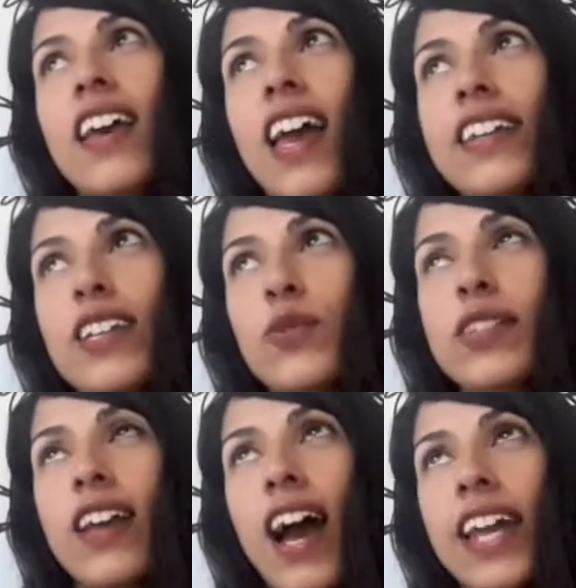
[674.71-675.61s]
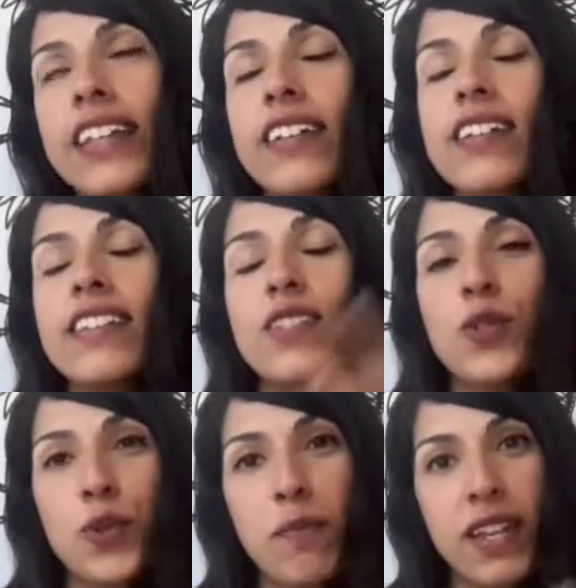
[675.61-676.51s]
and he was guiding us
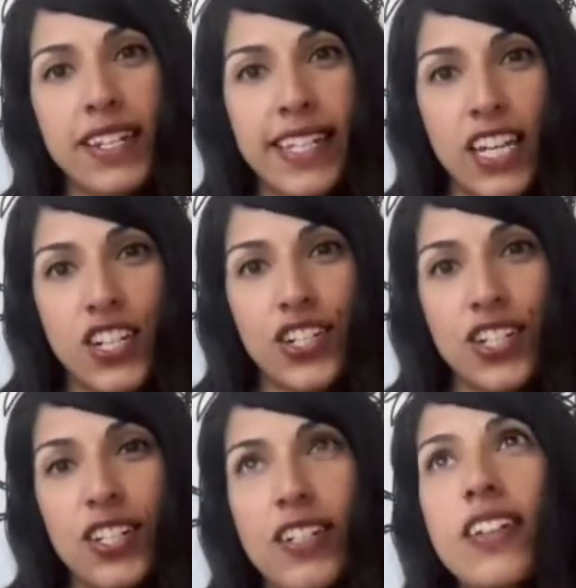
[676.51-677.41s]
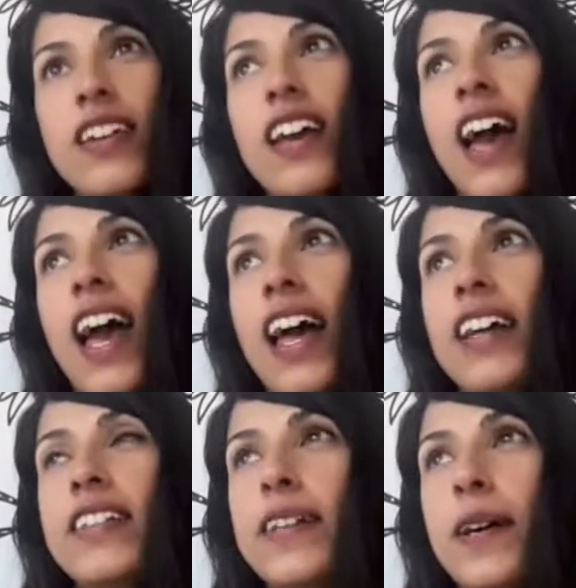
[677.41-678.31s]
into a meditation.
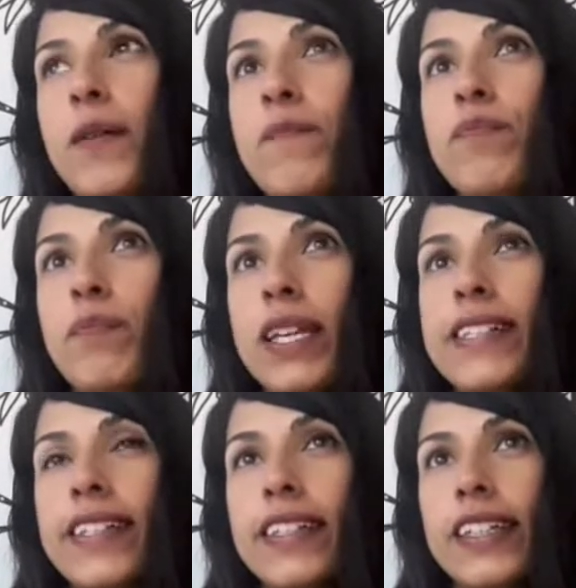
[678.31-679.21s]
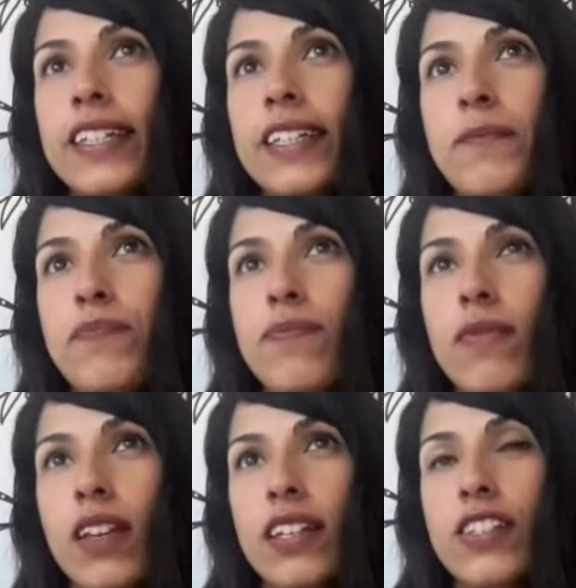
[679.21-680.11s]
And basically,
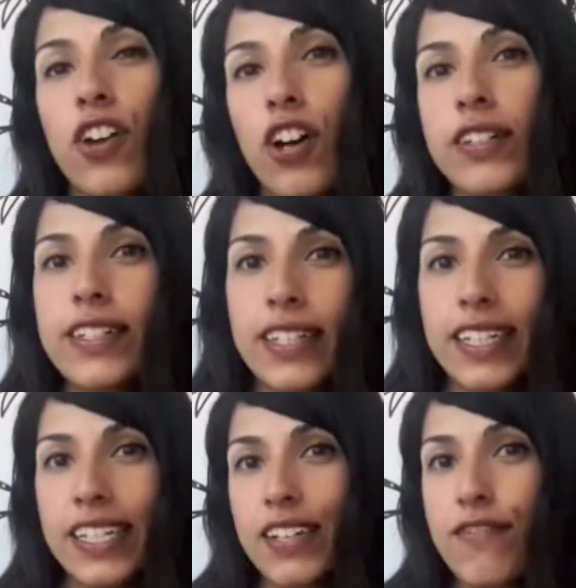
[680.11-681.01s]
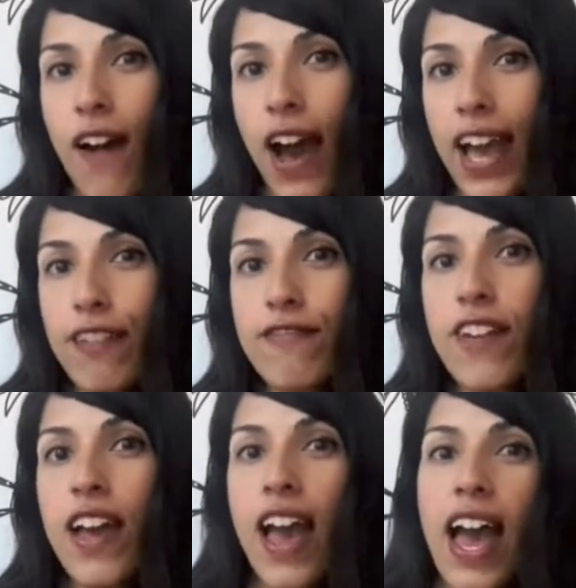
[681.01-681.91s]
it's called CE5,
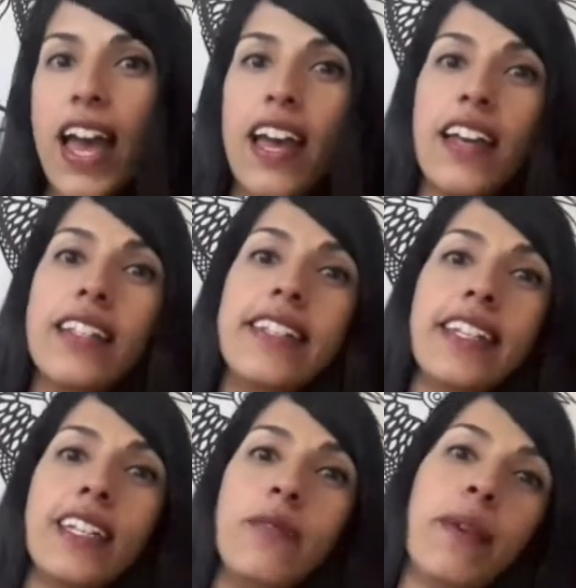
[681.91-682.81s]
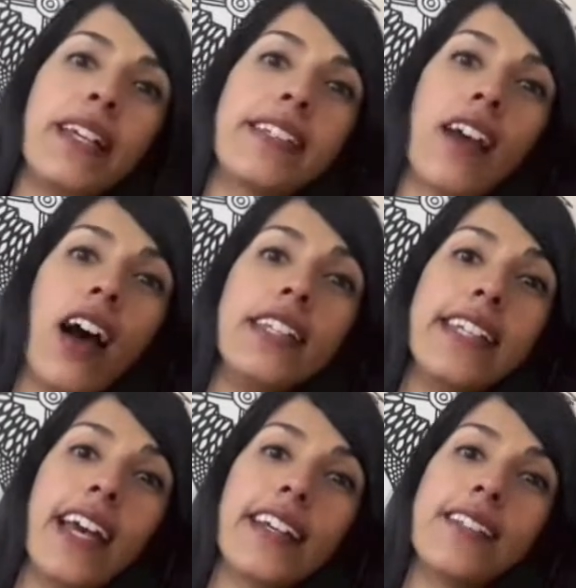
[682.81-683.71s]
and he makes
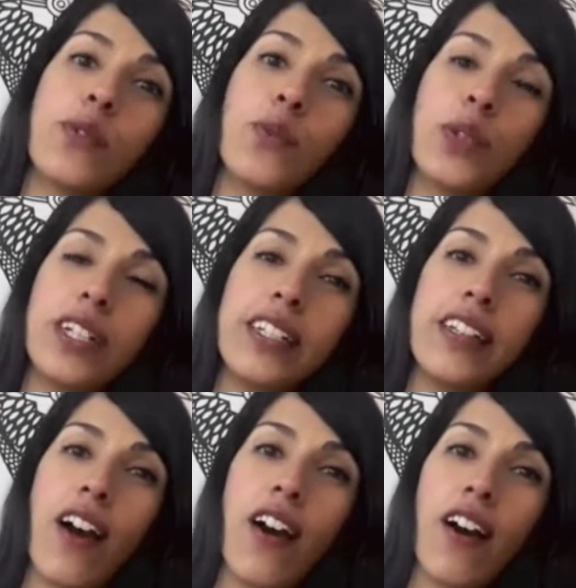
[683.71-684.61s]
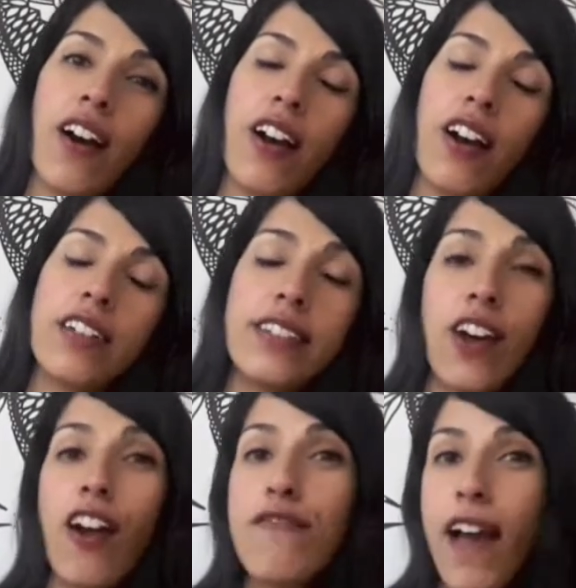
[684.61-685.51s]
contact with our
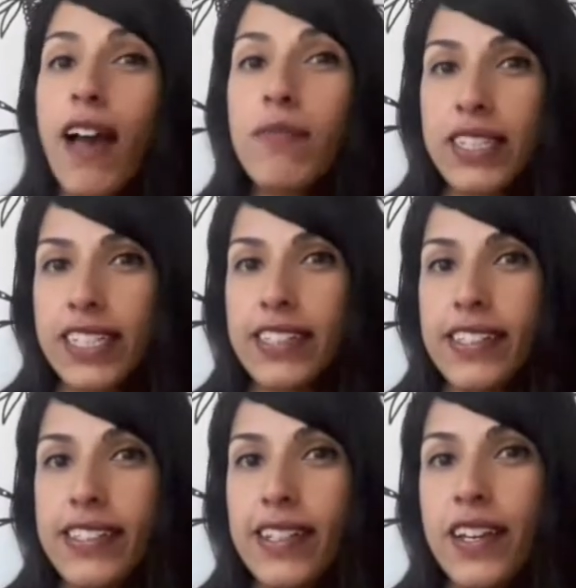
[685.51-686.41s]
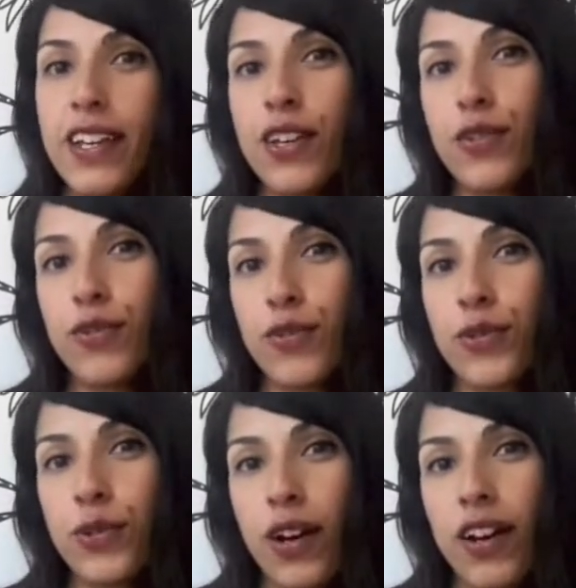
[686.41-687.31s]
star families
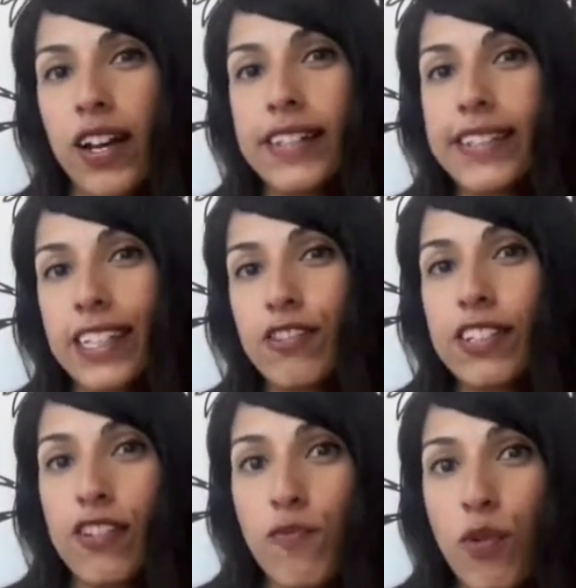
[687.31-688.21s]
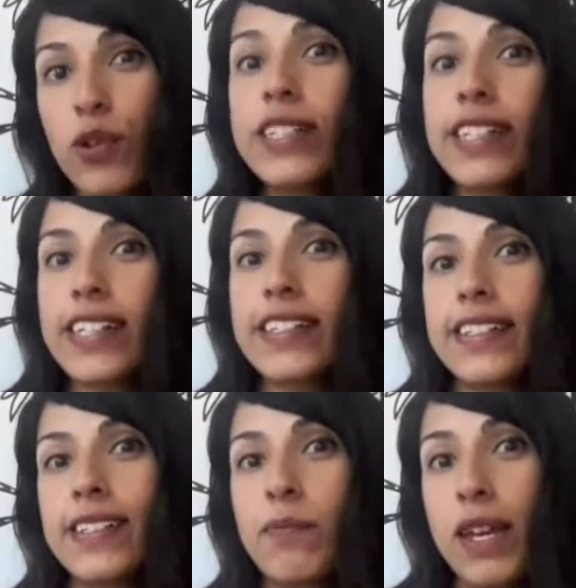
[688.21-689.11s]
through a series of
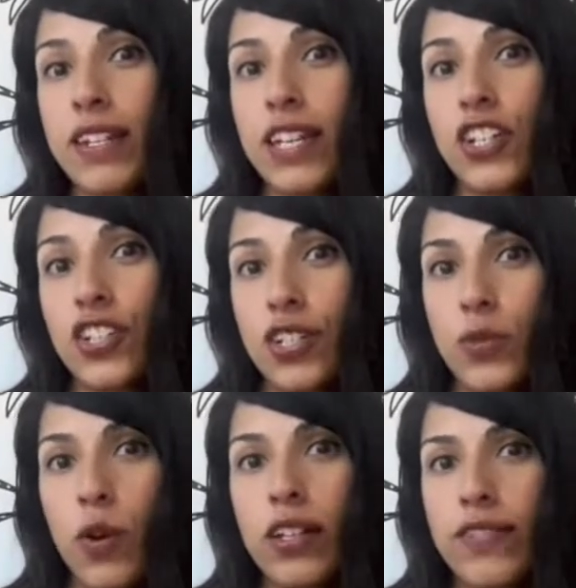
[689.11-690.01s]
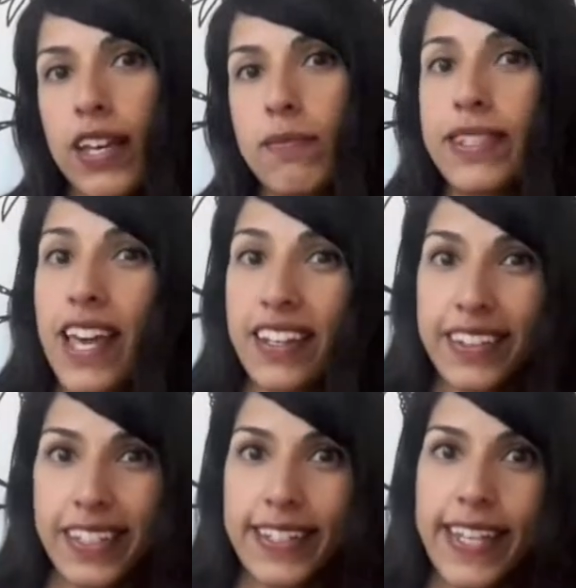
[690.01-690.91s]
processes. Meditation is one of them, setting
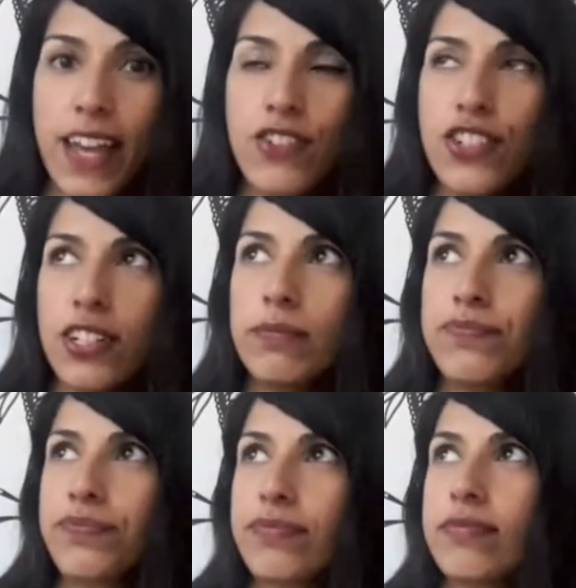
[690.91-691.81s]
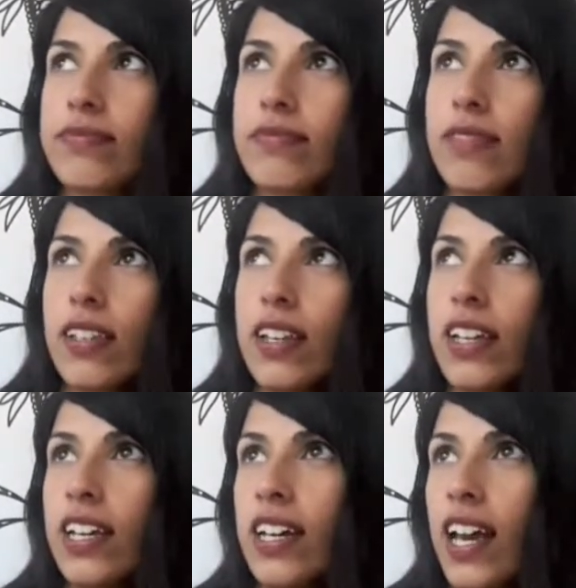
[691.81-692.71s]
the intention.
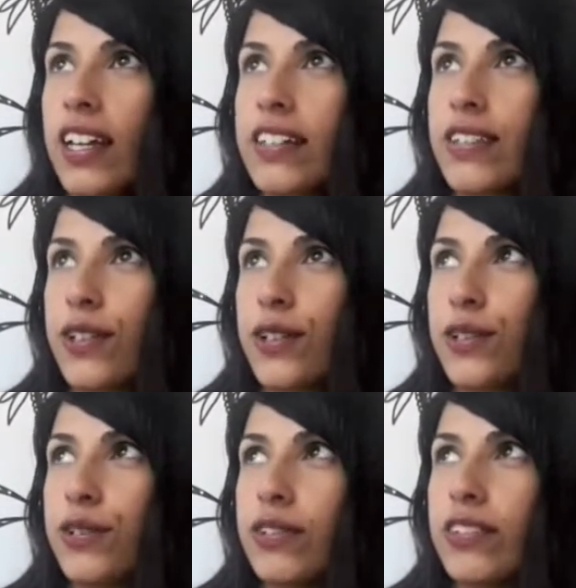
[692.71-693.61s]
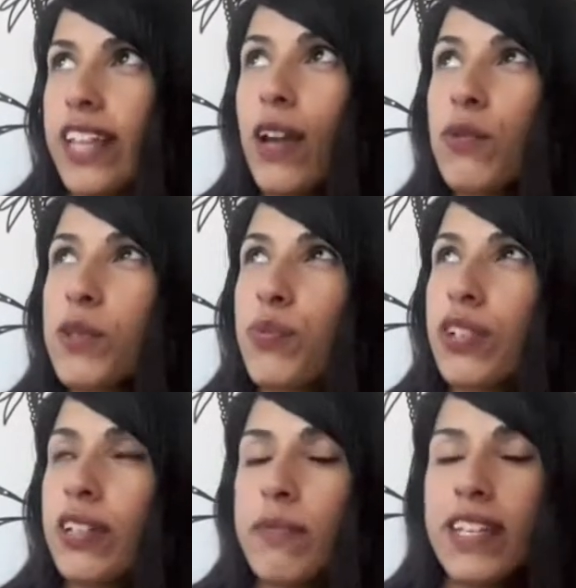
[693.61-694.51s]
And so that was
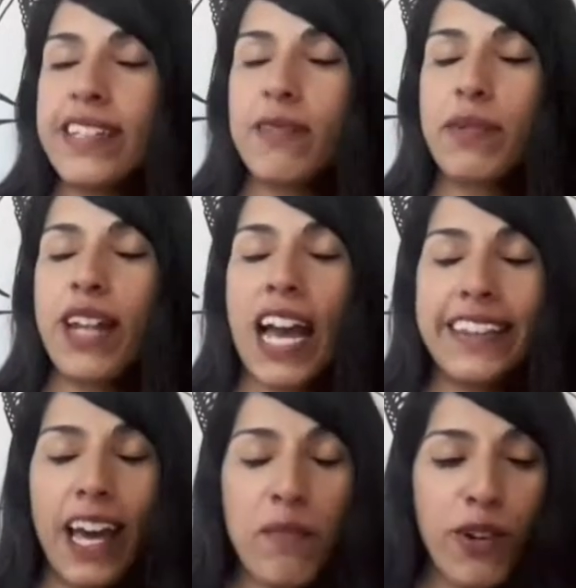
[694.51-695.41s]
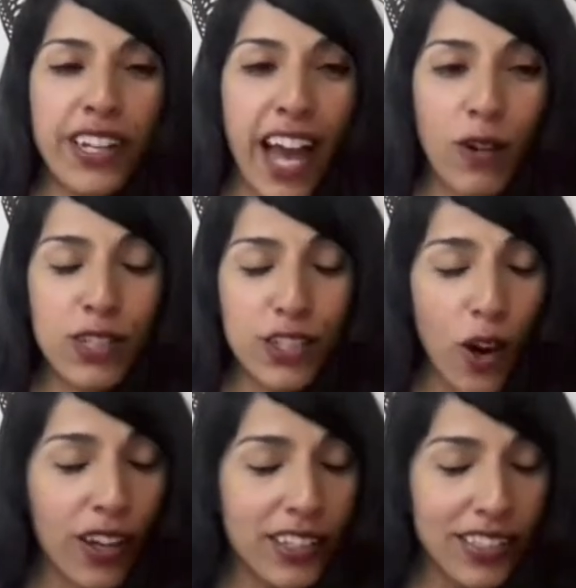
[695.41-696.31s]
pretty amazing. But at that point, I was
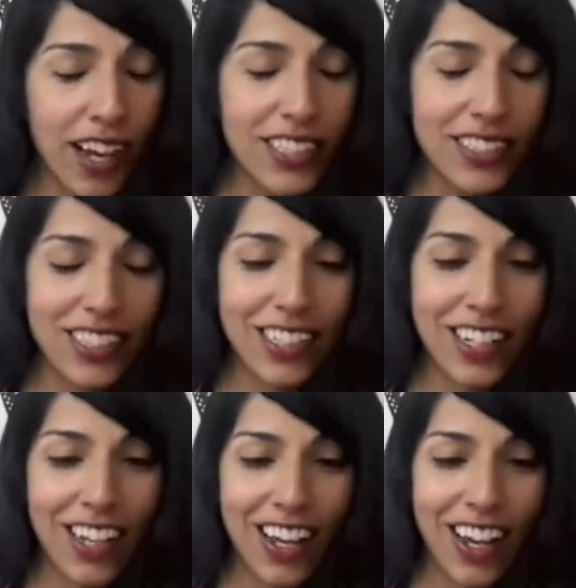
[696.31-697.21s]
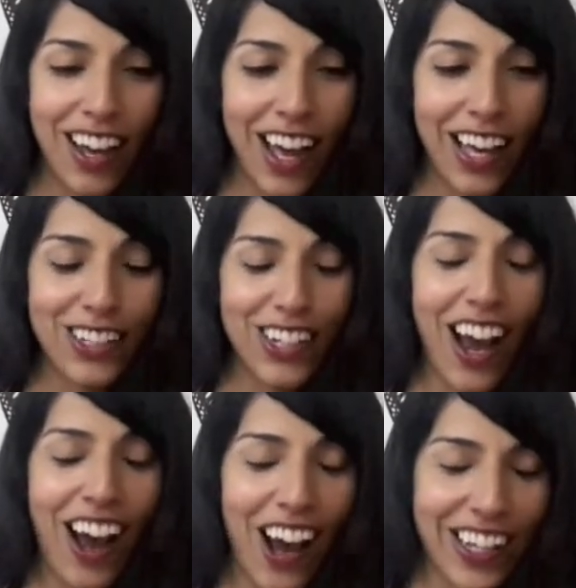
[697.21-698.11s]
so exhausted, I could
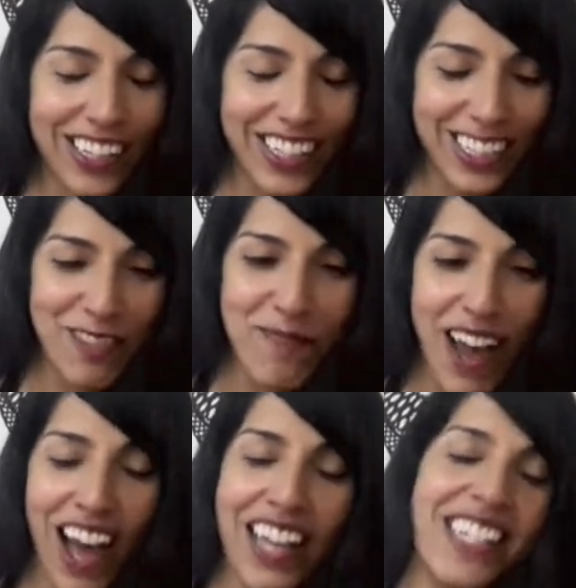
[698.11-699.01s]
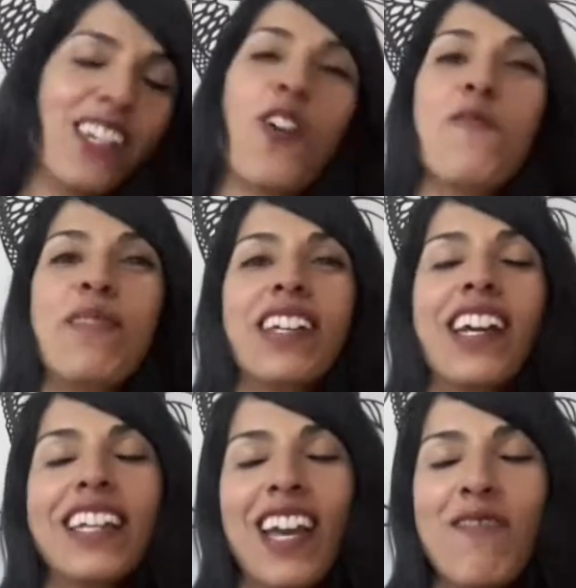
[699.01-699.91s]
hardly keep my eyes open.
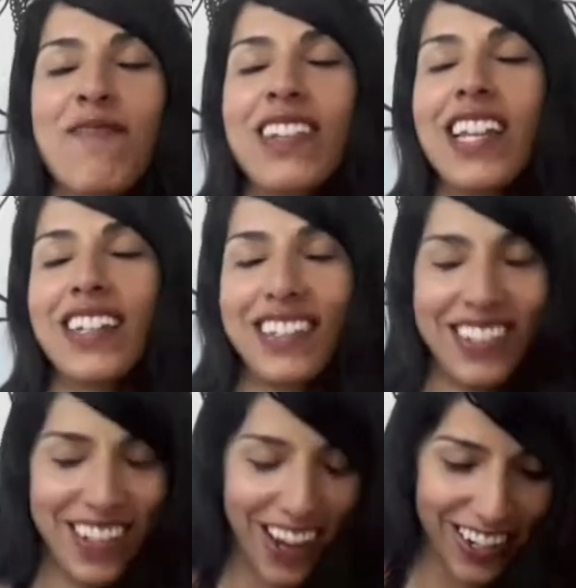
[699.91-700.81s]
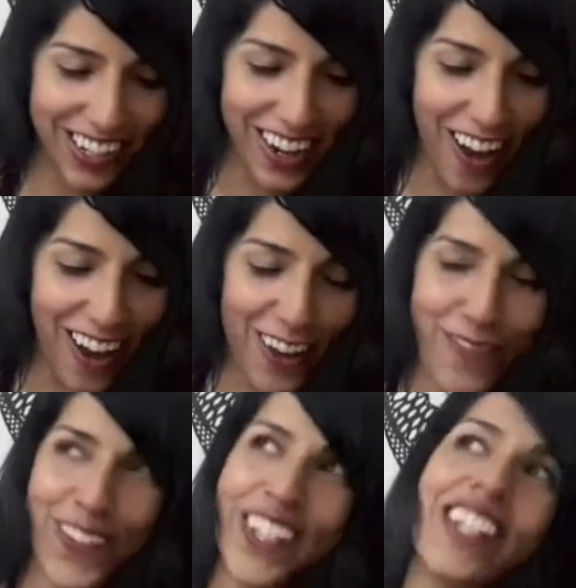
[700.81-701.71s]
I kept like nodding
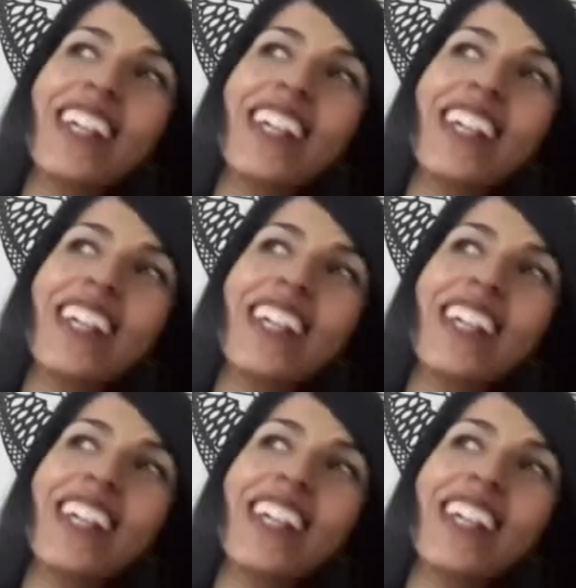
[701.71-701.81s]
off.